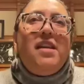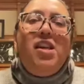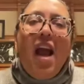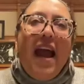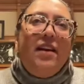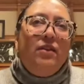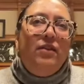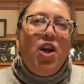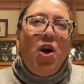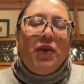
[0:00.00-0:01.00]
I don't
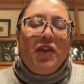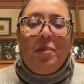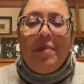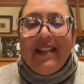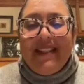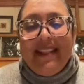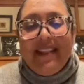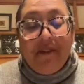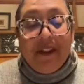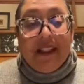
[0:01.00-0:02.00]
know
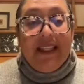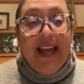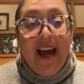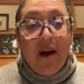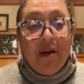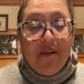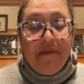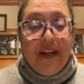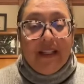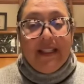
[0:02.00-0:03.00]
specifically how it
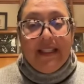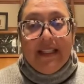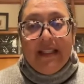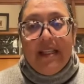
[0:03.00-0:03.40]
affected,